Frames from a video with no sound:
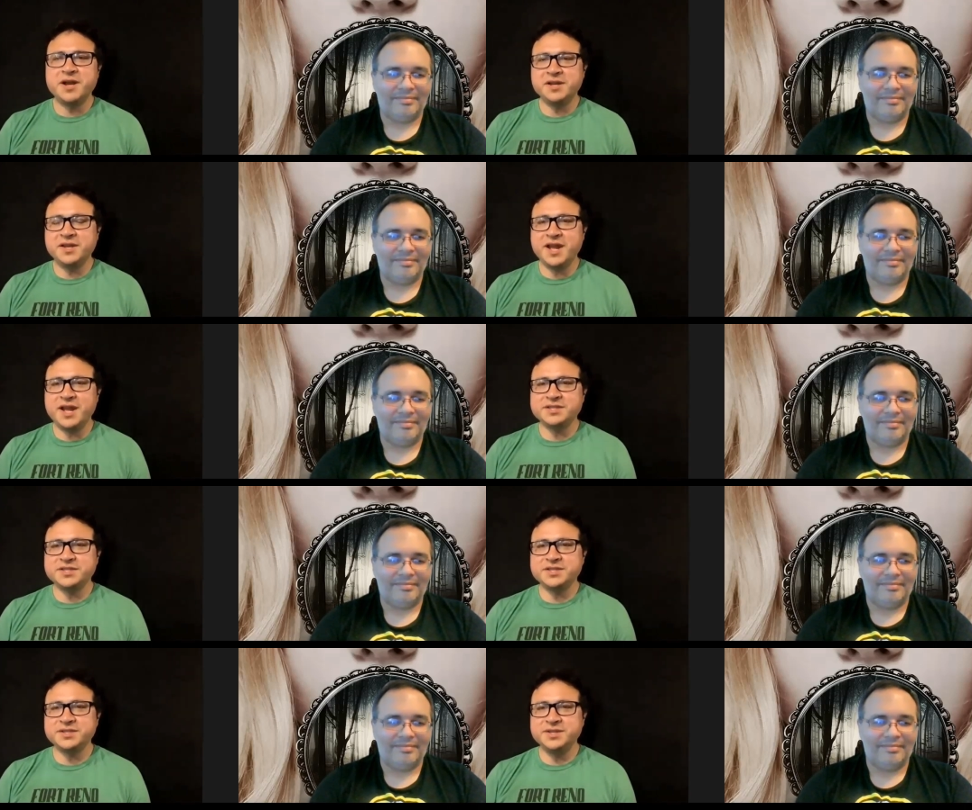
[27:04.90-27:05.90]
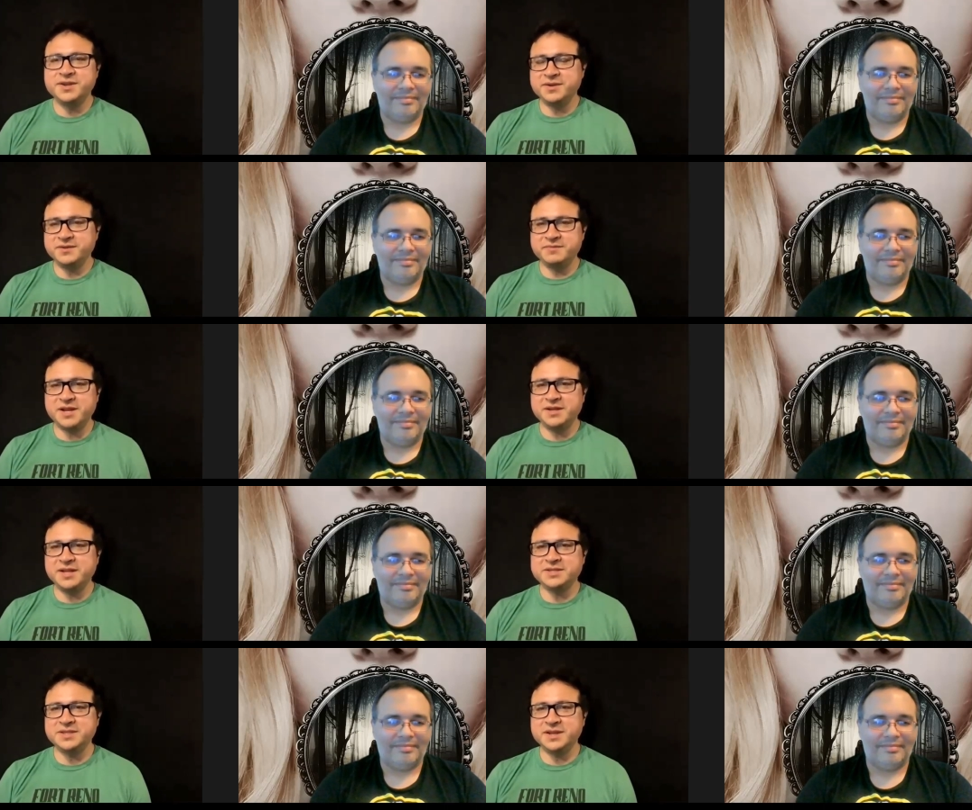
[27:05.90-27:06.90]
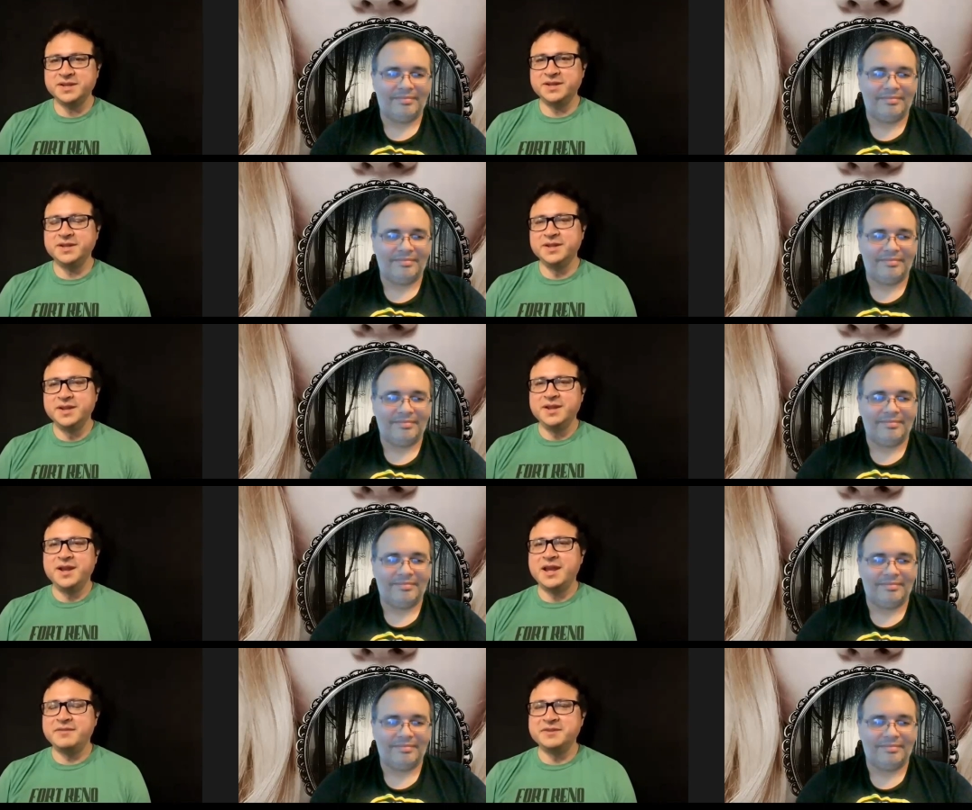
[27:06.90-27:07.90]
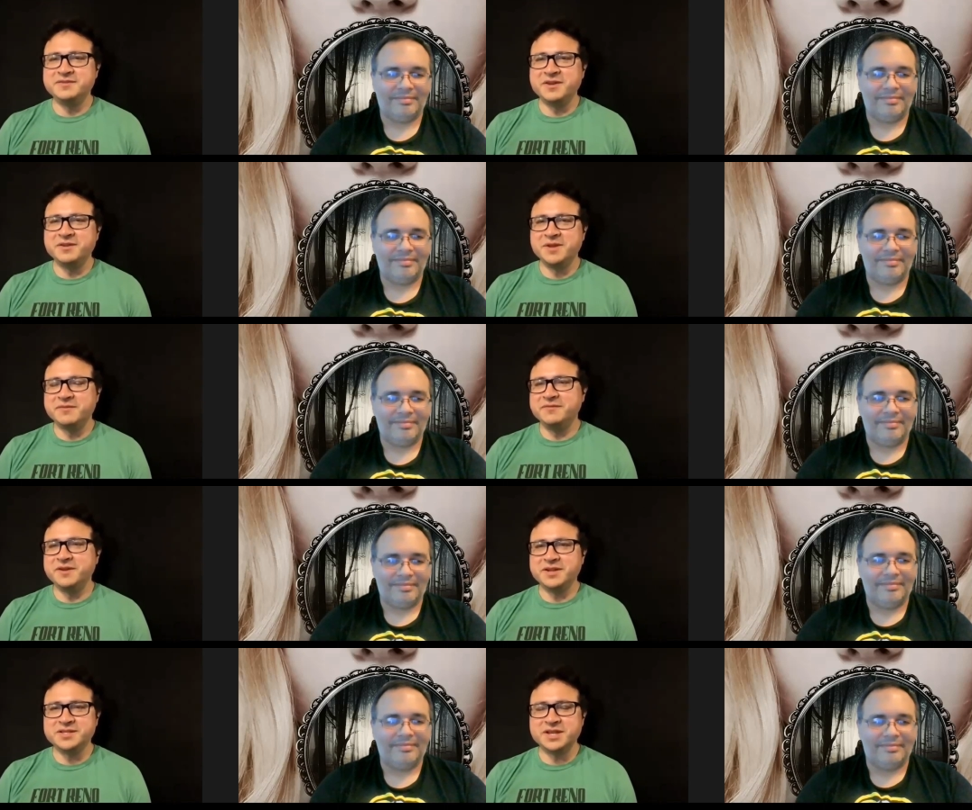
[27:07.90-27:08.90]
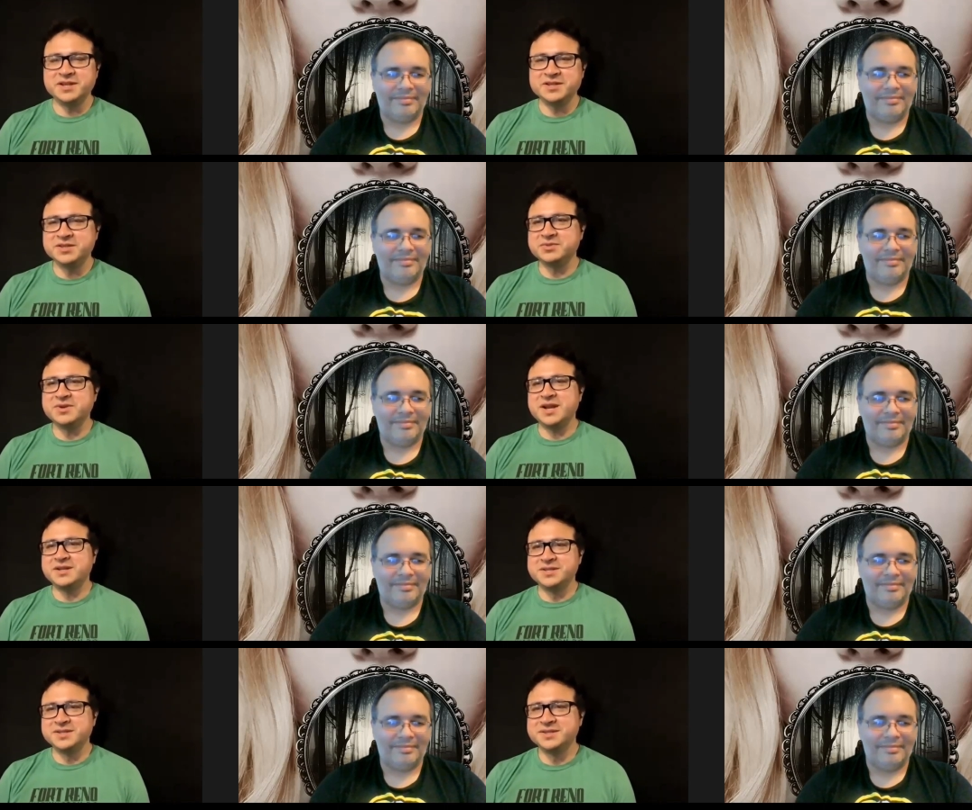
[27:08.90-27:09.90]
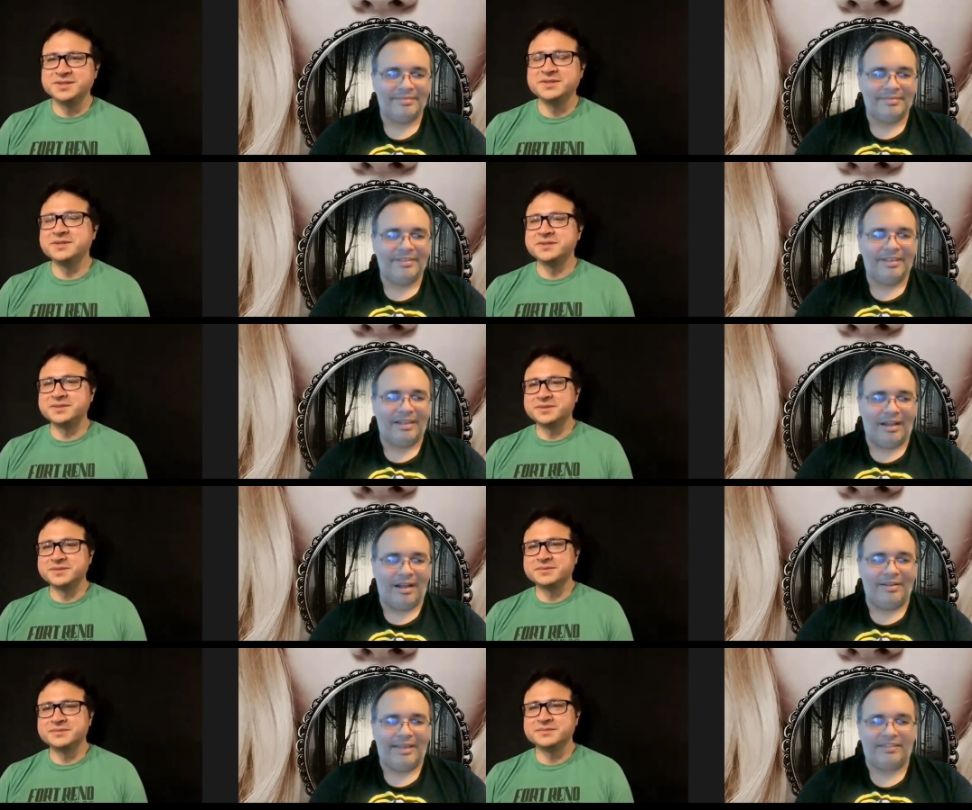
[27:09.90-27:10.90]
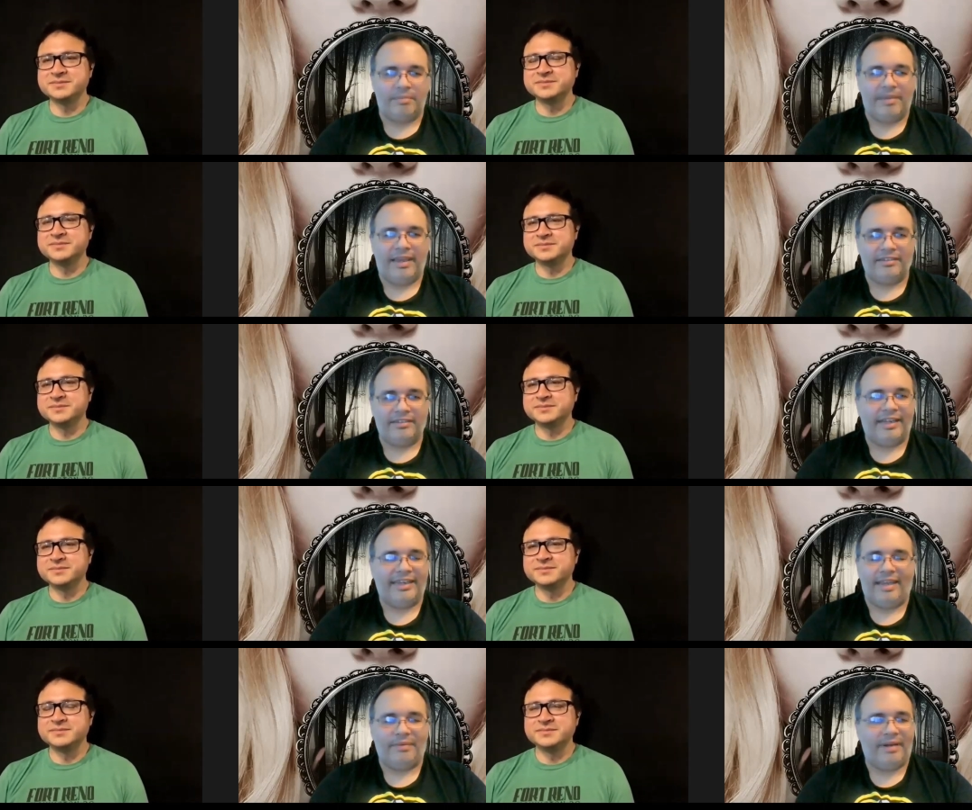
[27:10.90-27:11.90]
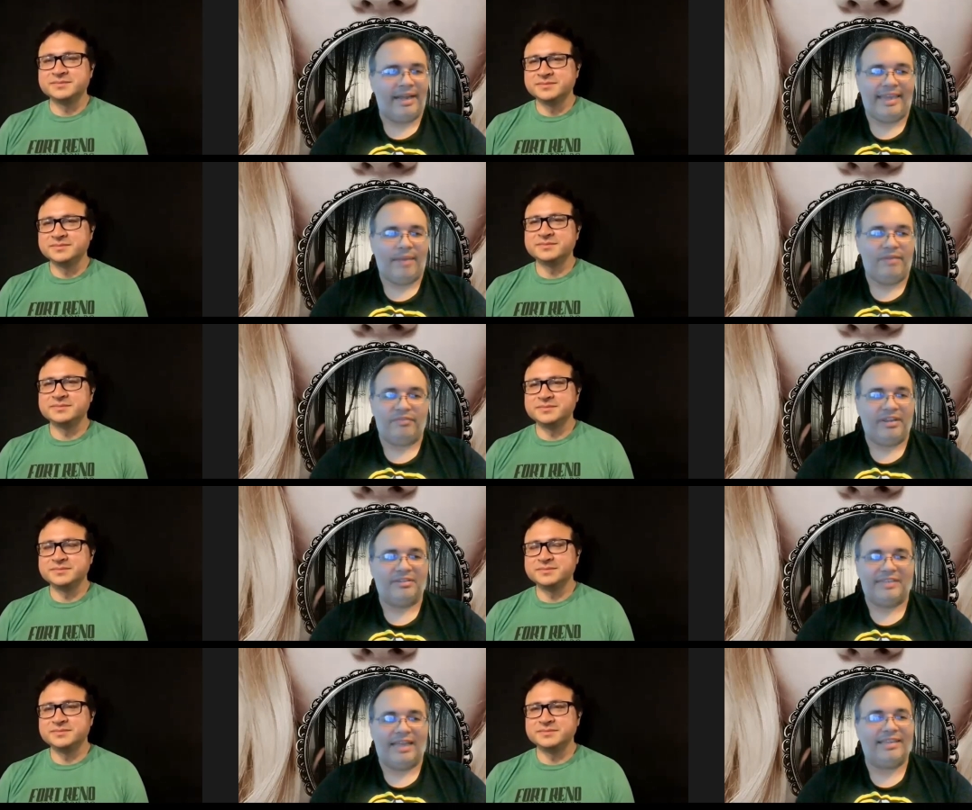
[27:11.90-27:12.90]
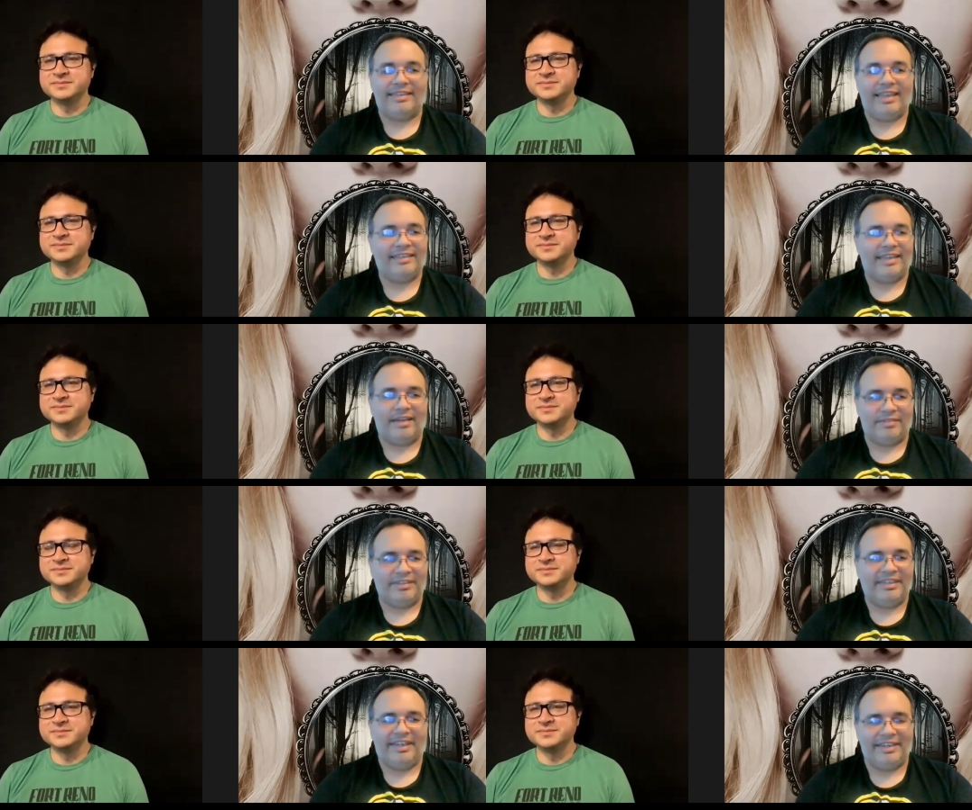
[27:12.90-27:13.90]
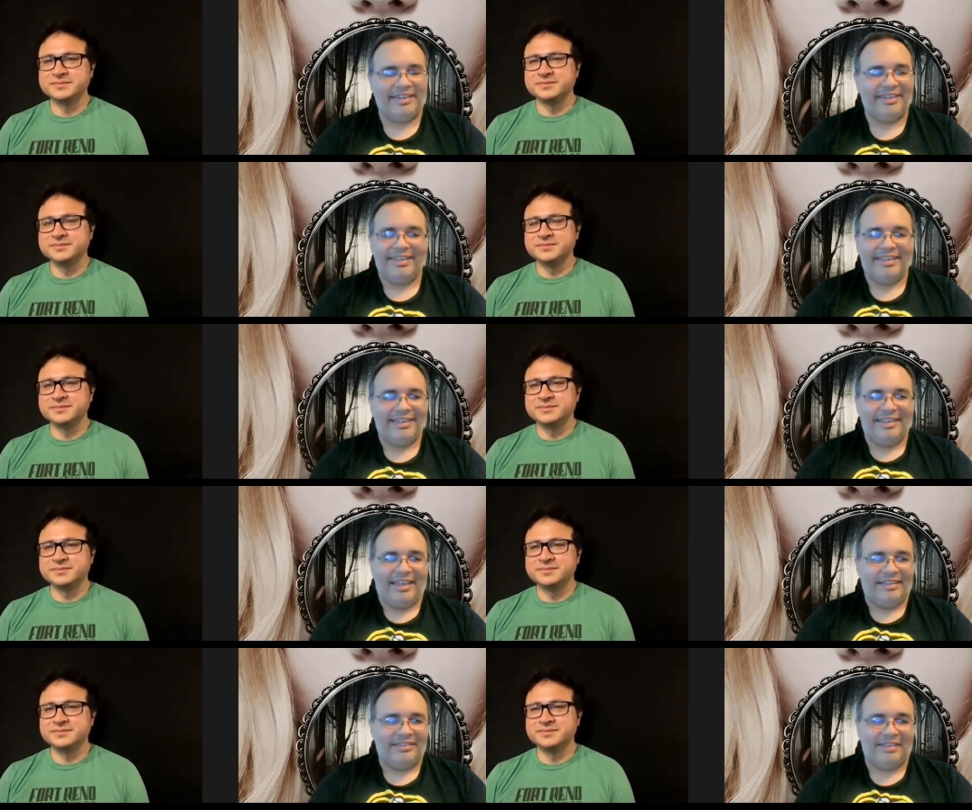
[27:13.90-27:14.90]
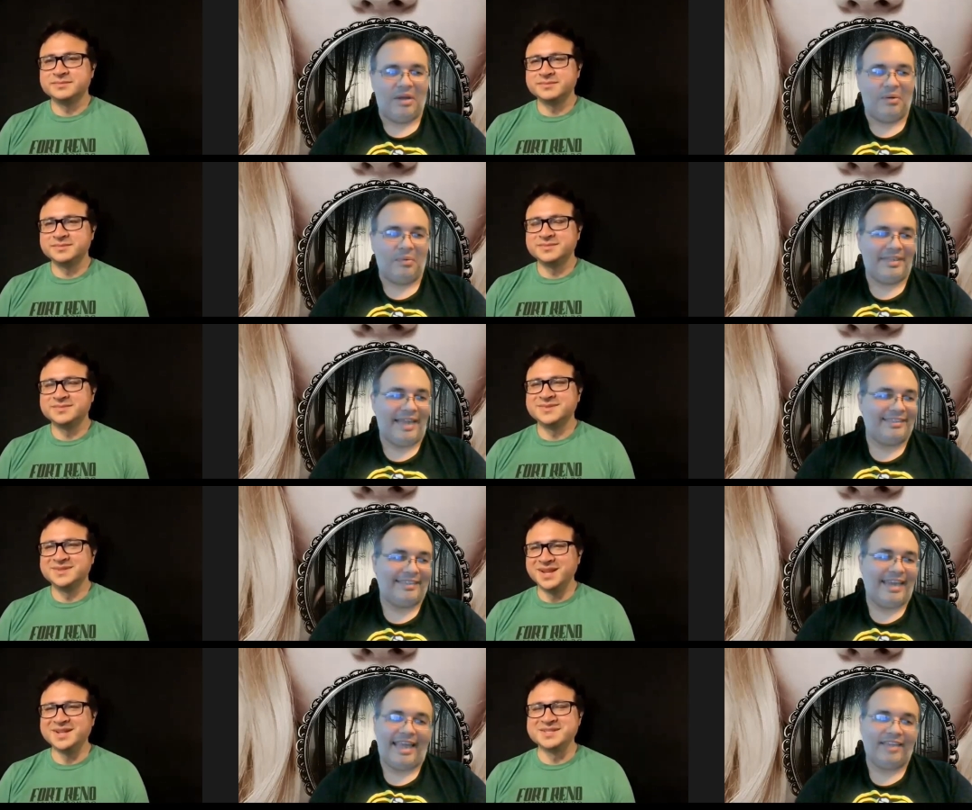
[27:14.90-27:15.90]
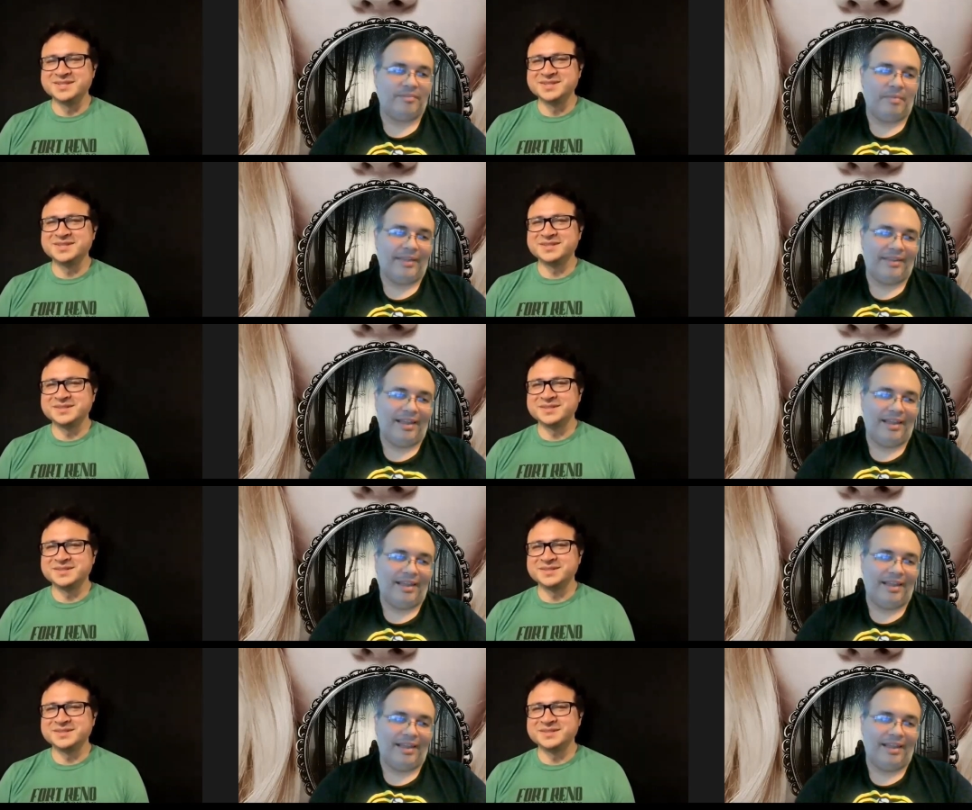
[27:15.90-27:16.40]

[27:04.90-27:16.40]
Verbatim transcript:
Speaker 1: podcast, narrative podcast that uh, I have in development. I'm very excited to direct.
Speaker 2: Oh, that's amazing! I can't I can't wait for those. That, that they sound really good. So with that said, Esme My